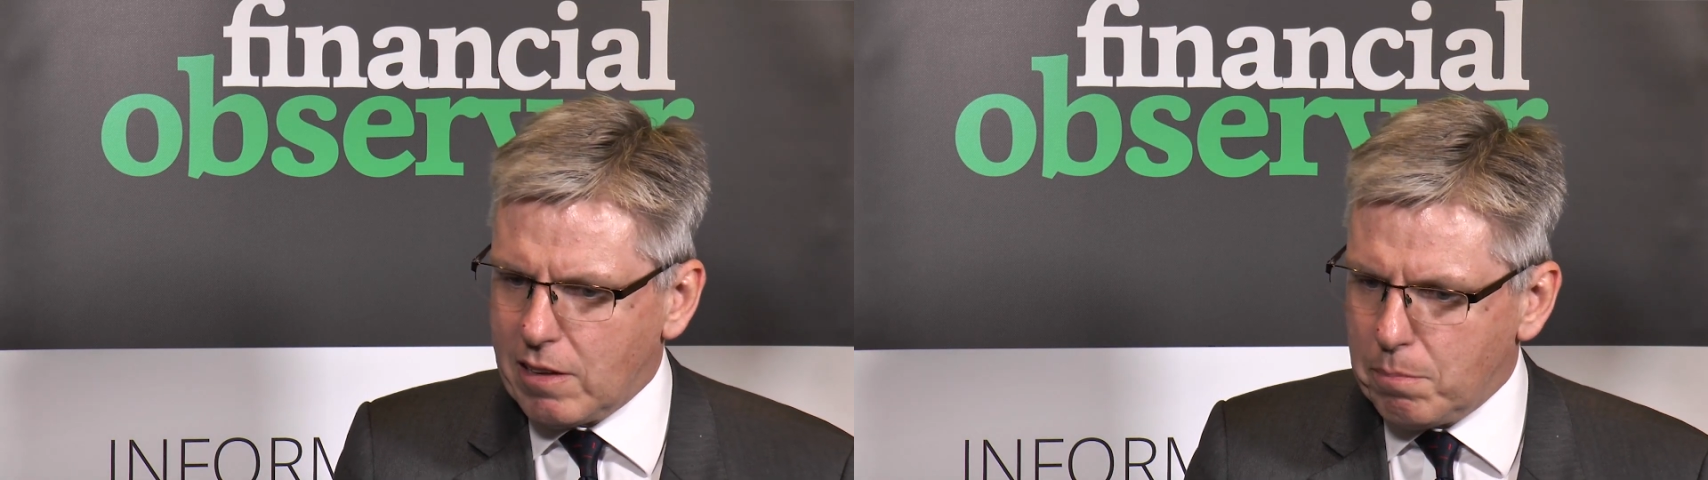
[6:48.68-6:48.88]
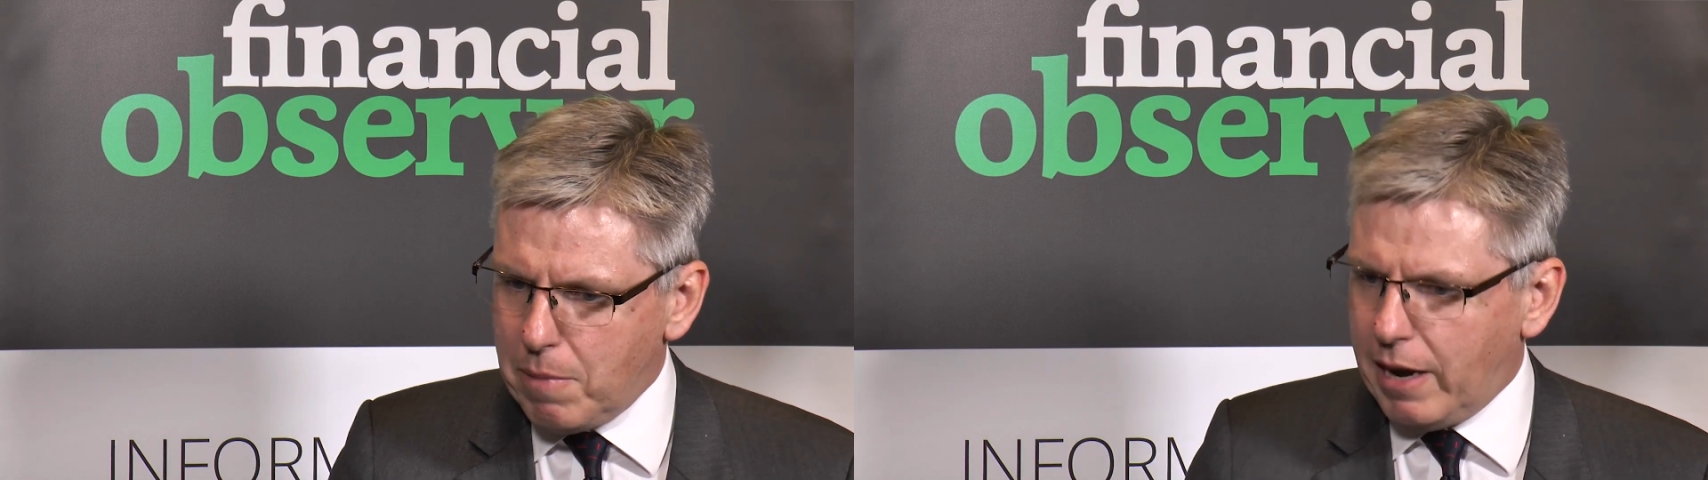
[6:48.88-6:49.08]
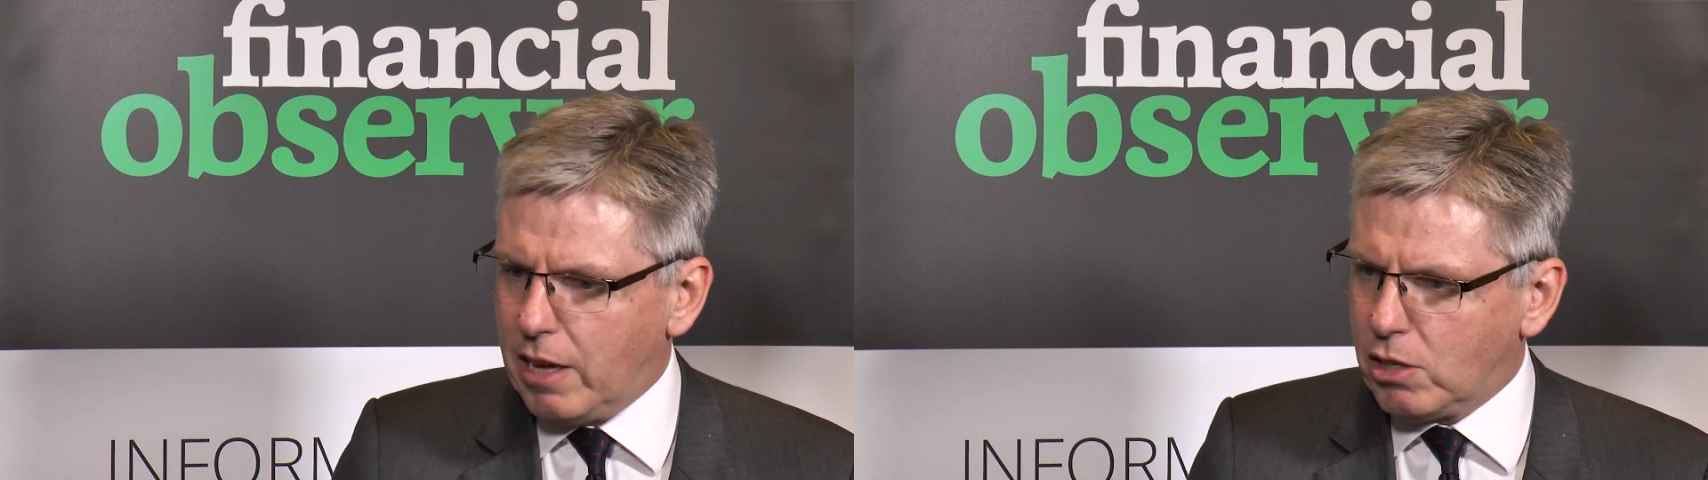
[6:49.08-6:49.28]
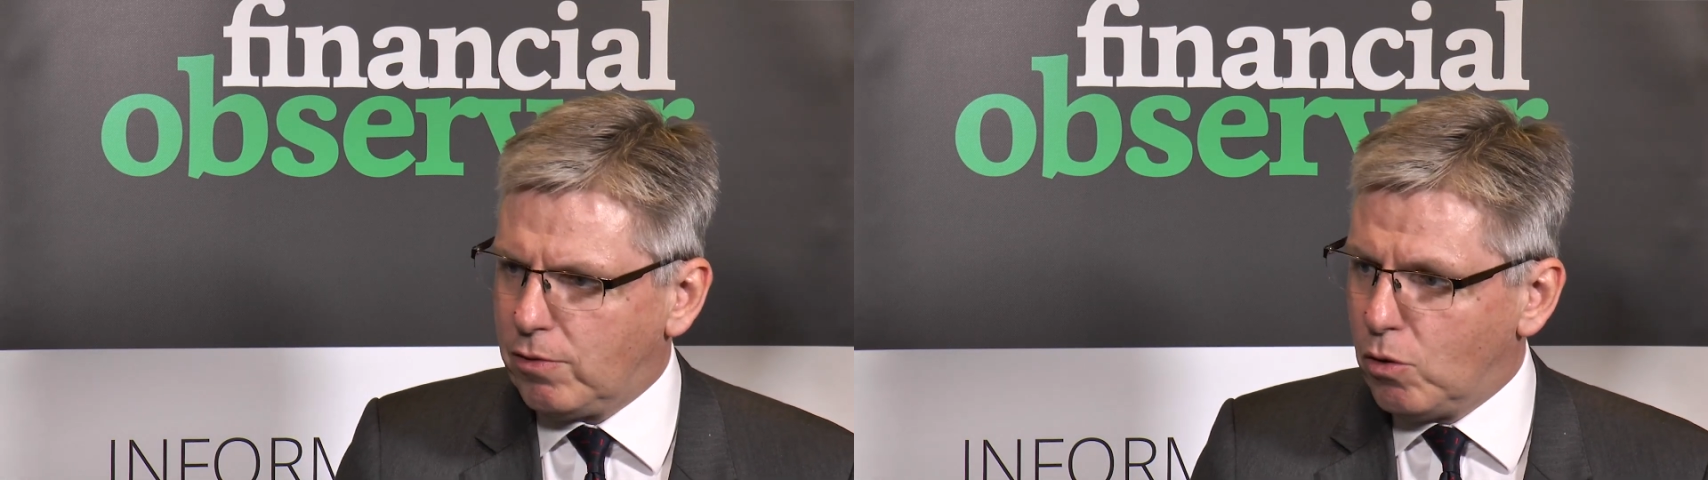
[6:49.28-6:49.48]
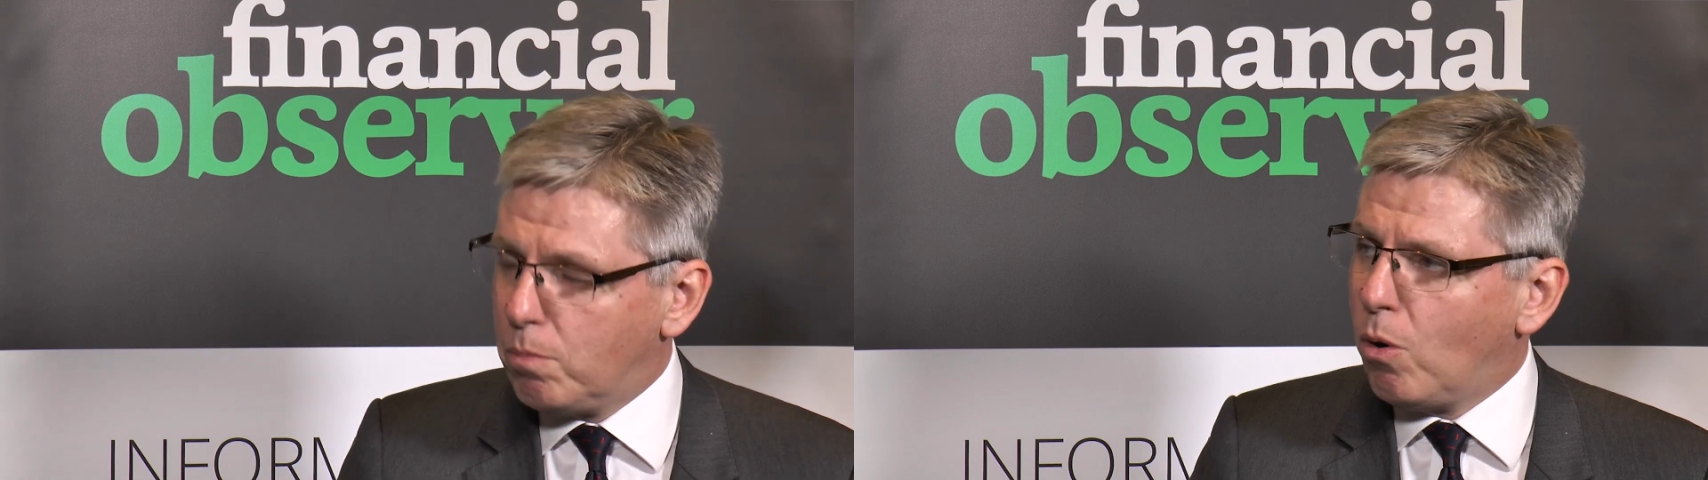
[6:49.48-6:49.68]
manage
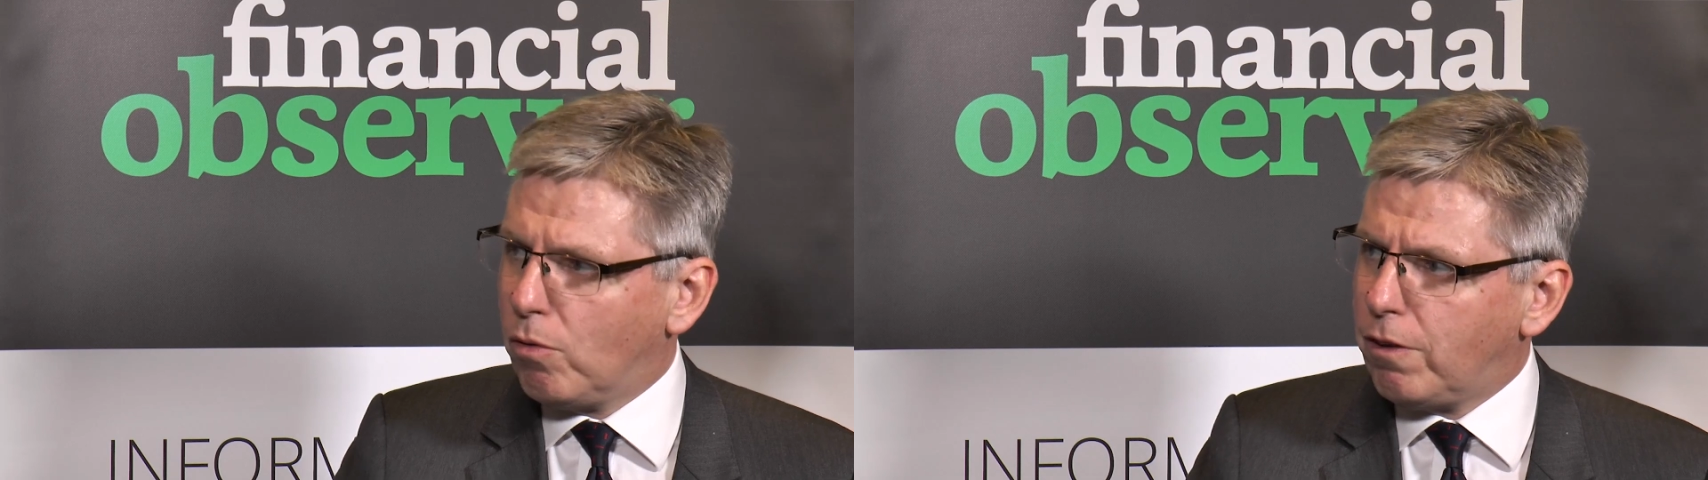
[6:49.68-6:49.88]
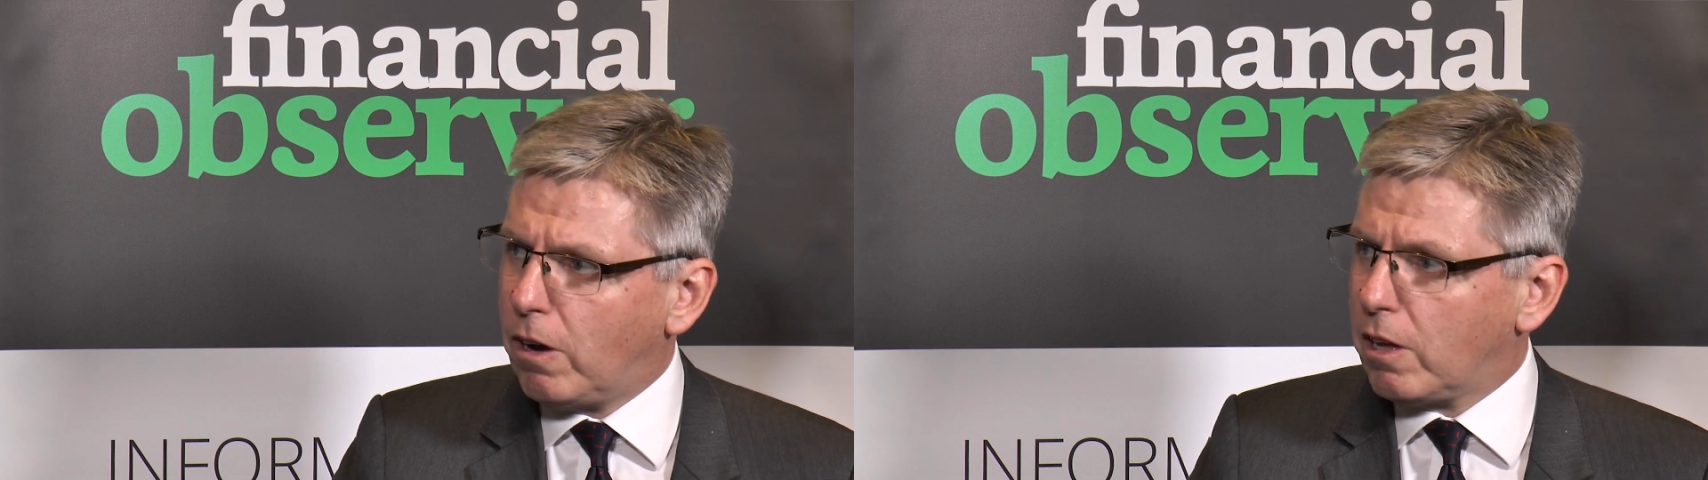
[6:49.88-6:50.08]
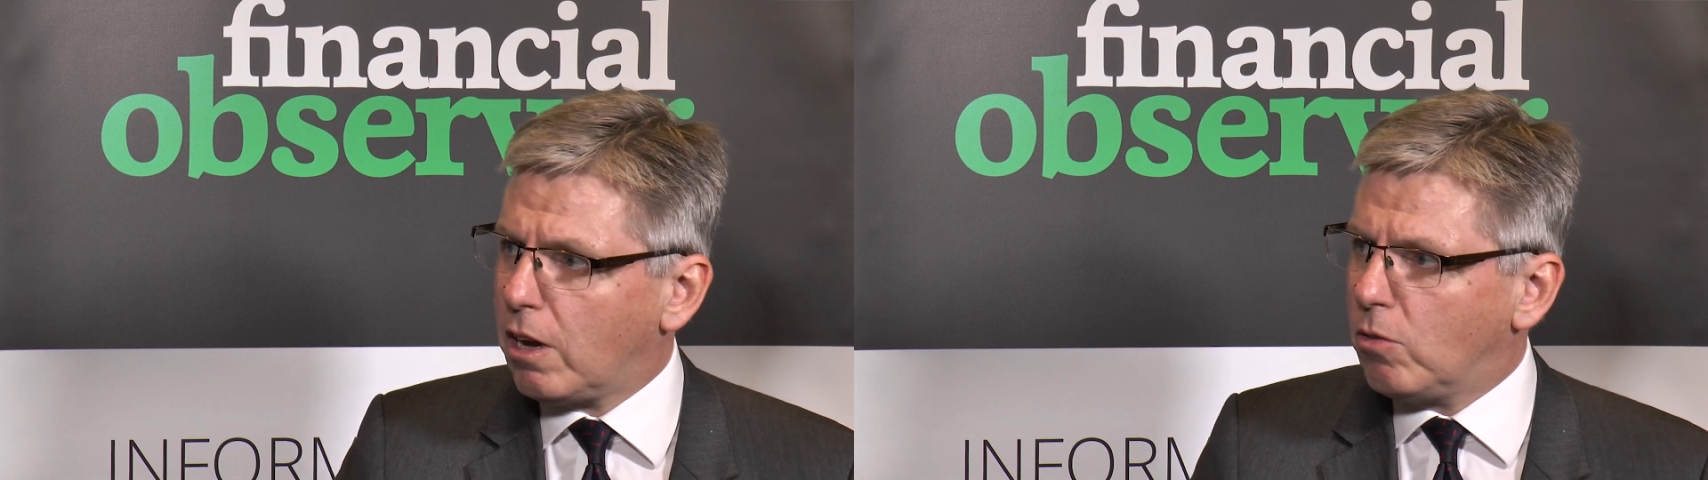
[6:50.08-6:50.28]
for portfolio